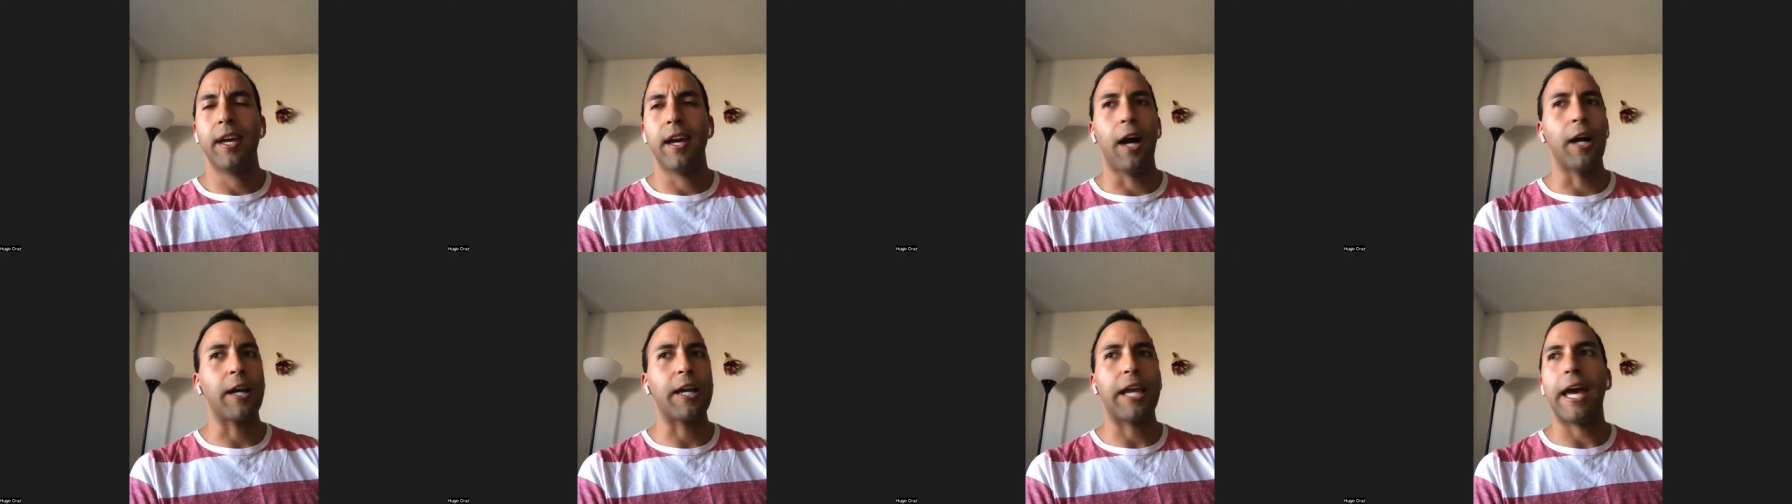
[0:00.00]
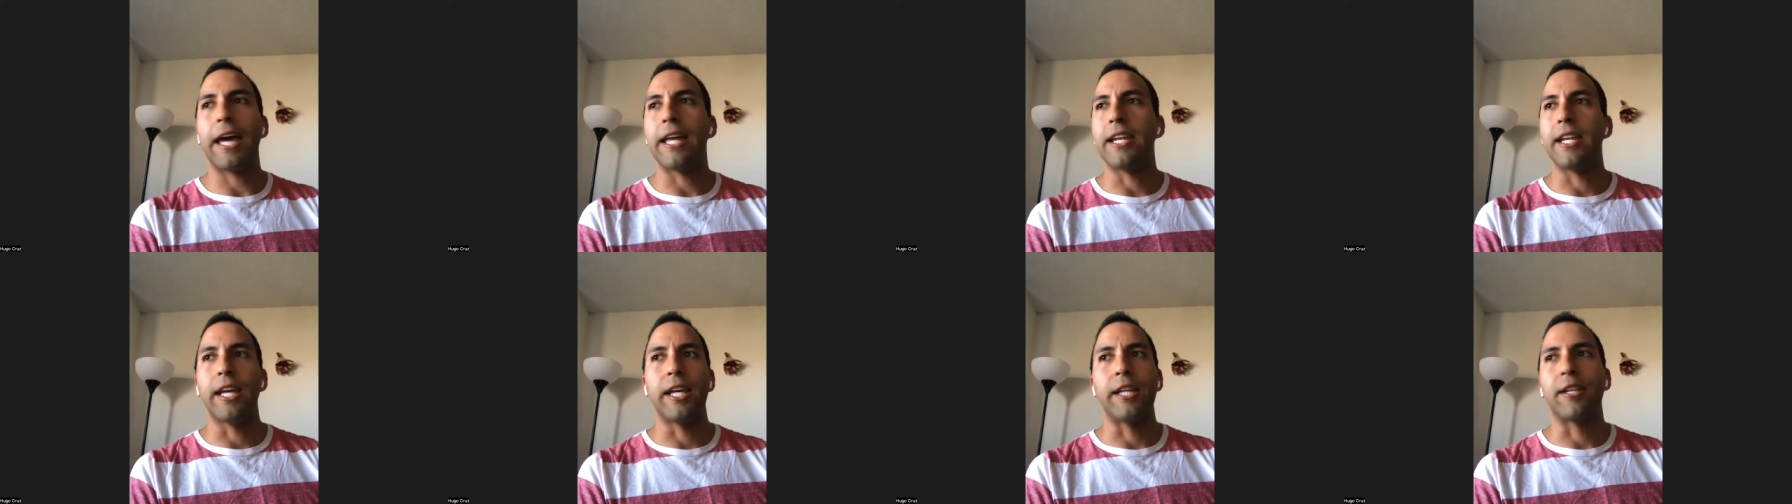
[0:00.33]

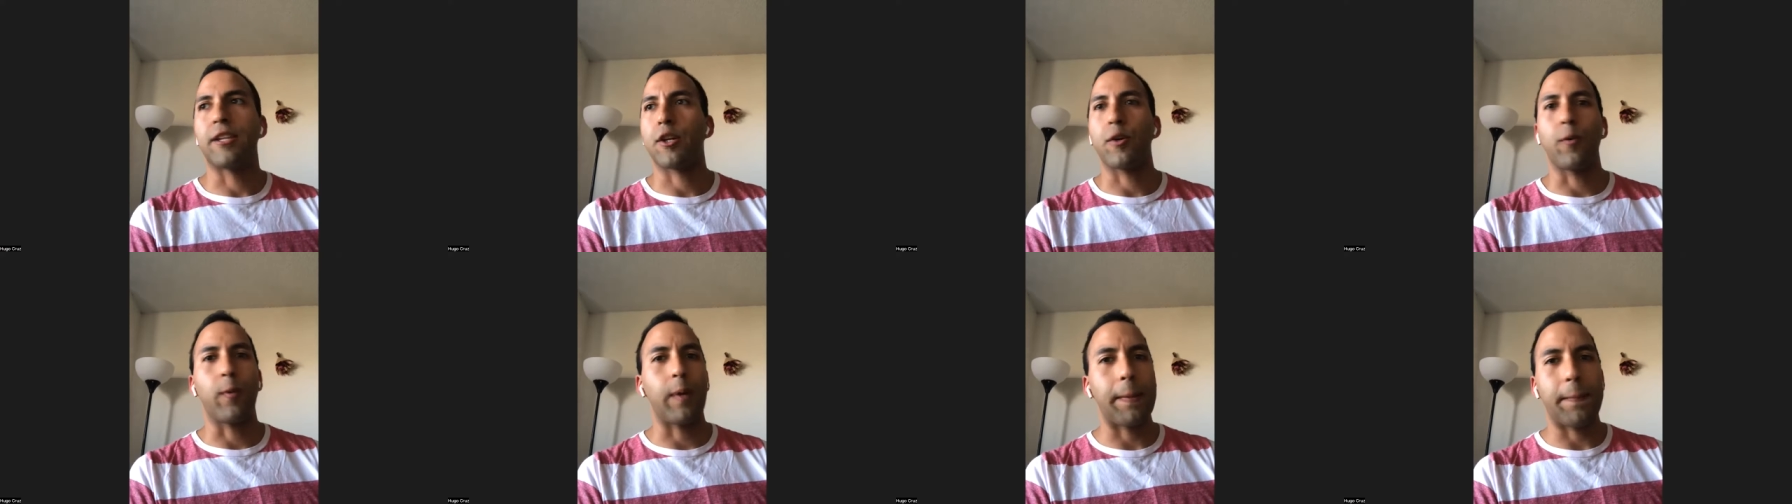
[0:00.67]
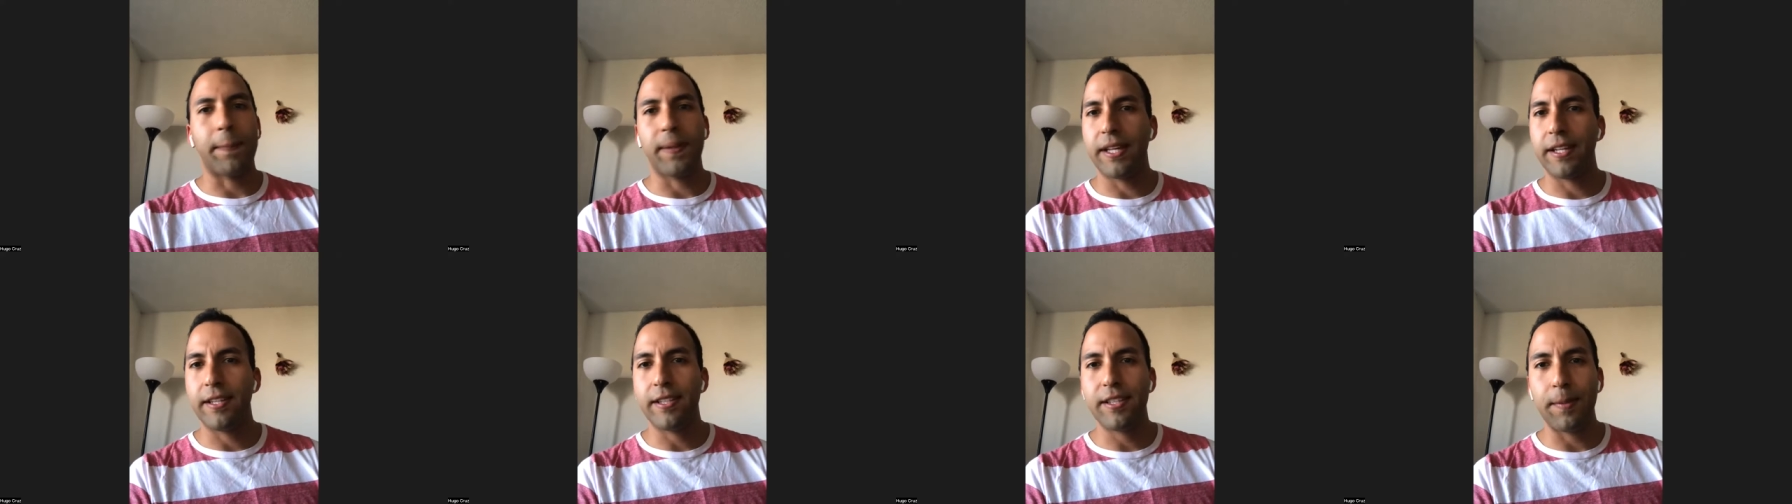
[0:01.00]
again, it's a great
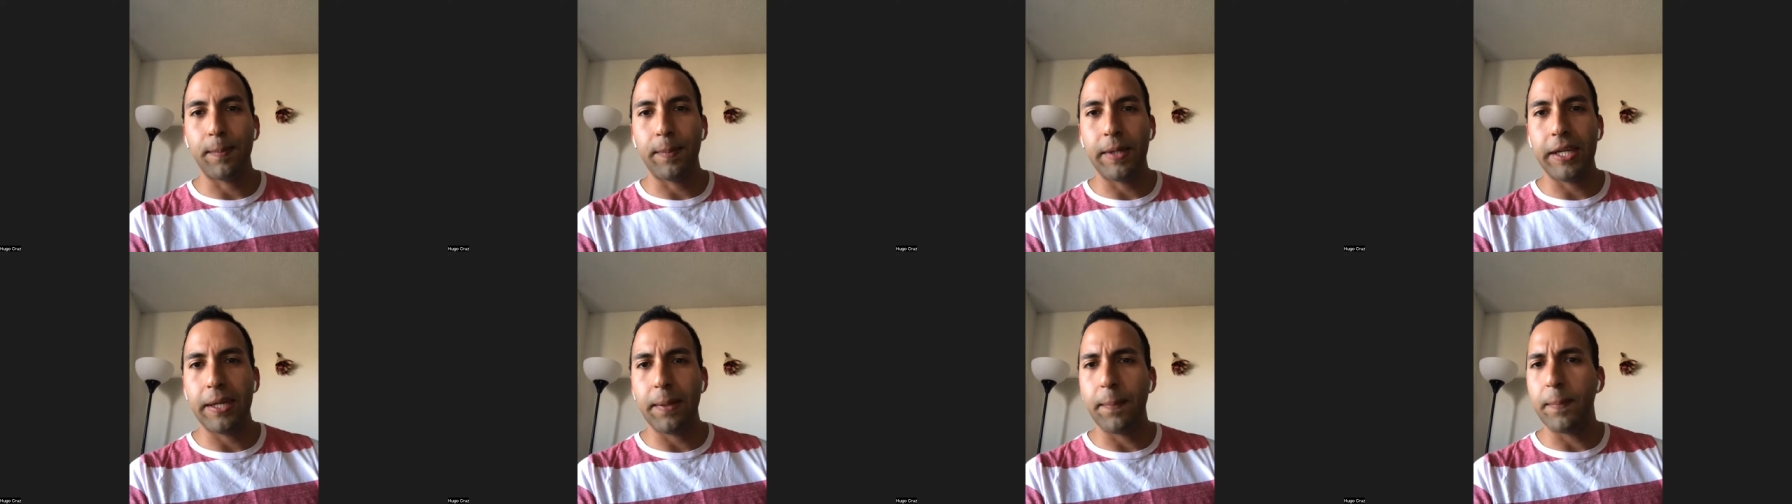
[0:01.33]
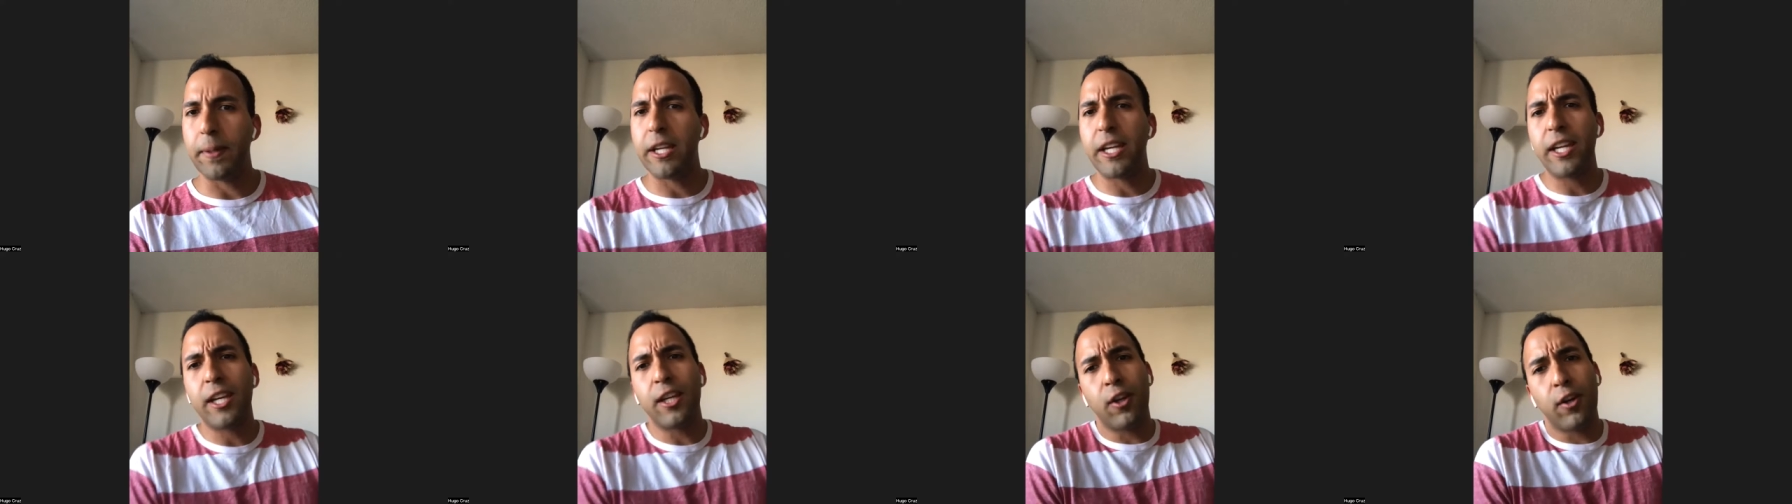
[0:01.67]
place to be,
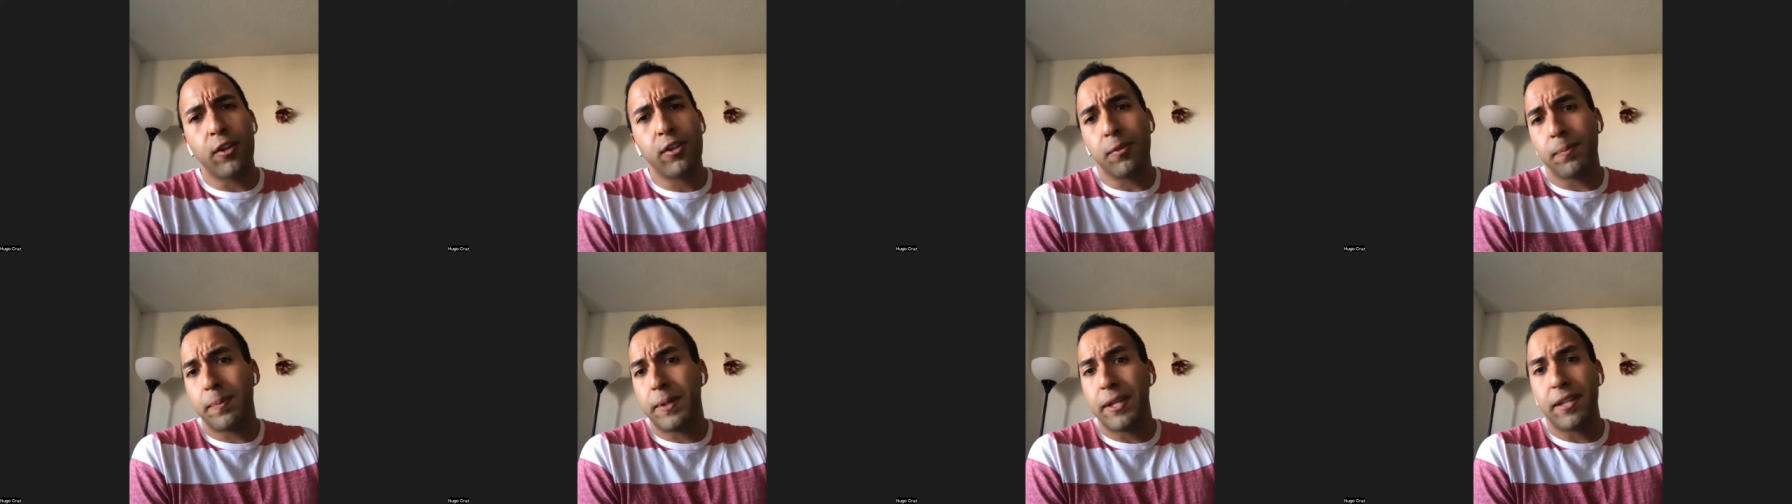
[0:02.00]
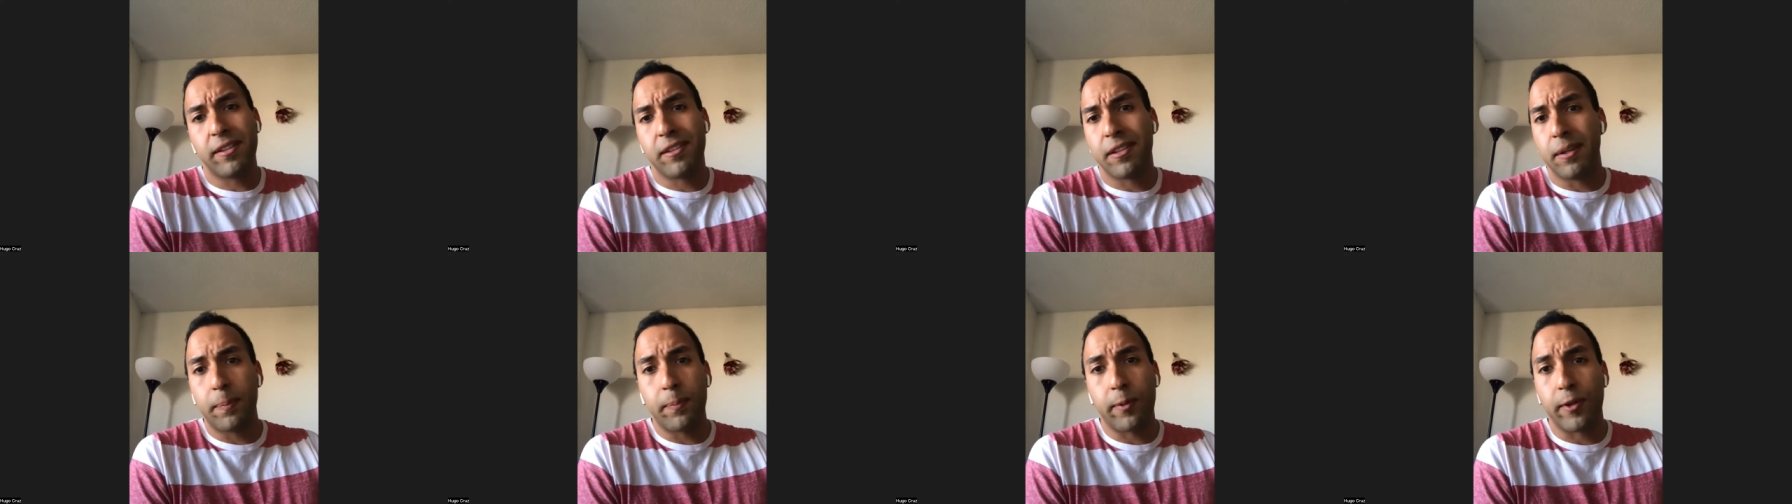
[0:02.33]
but it can also be a
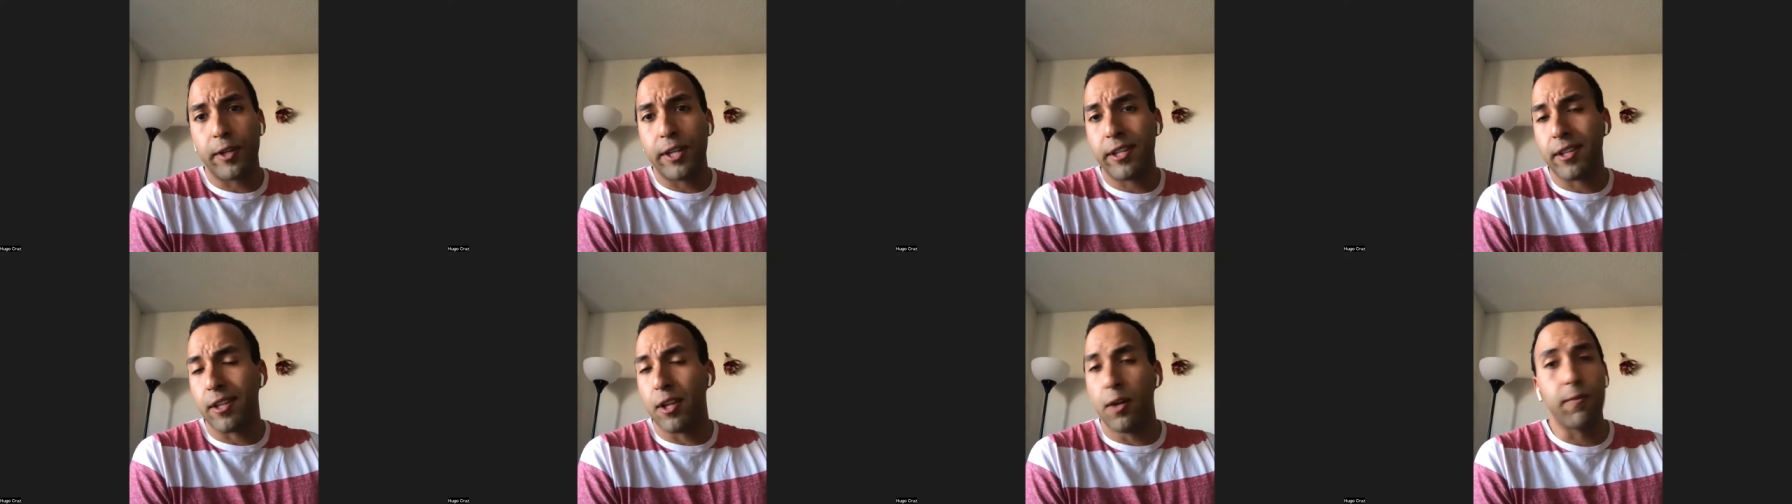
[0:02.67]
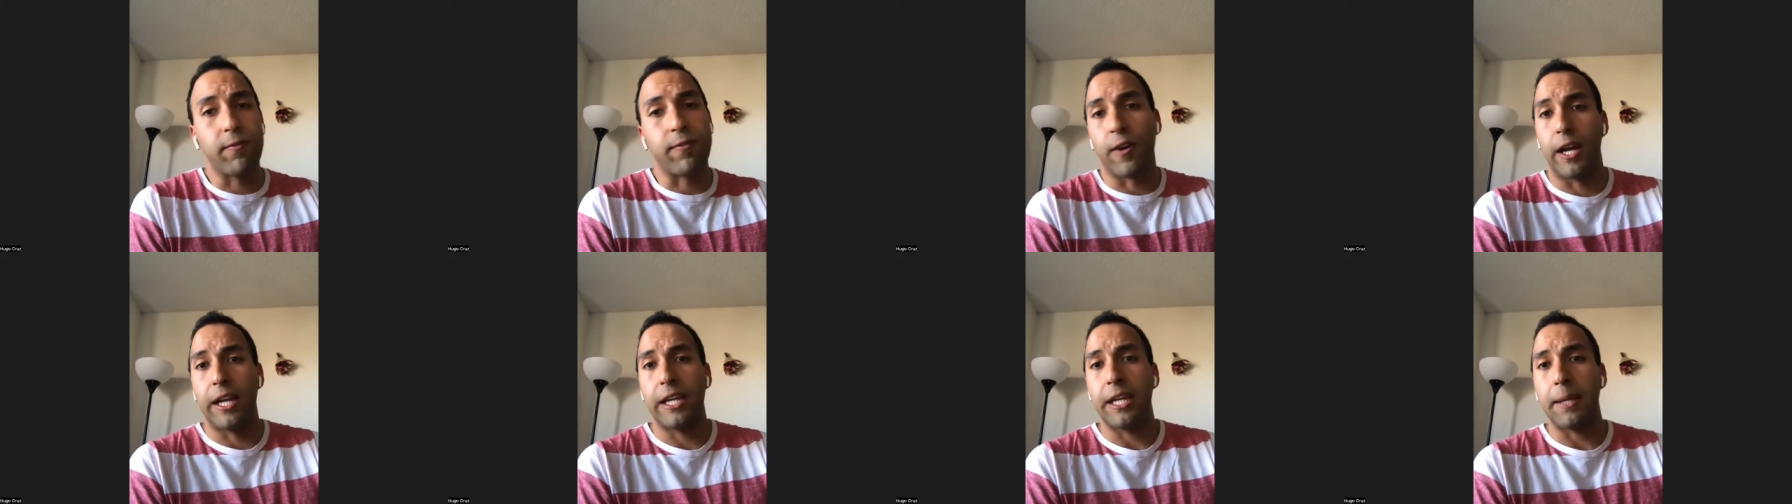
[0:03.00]
slippery slope
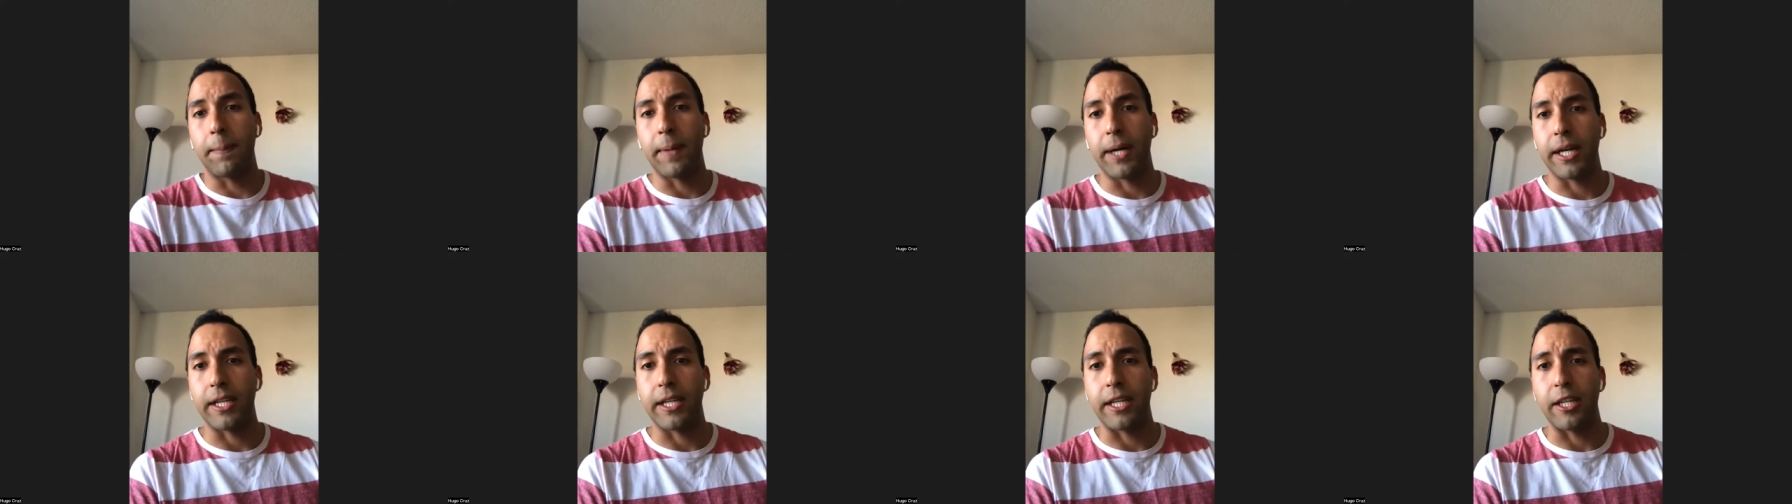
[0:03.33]
for anybody.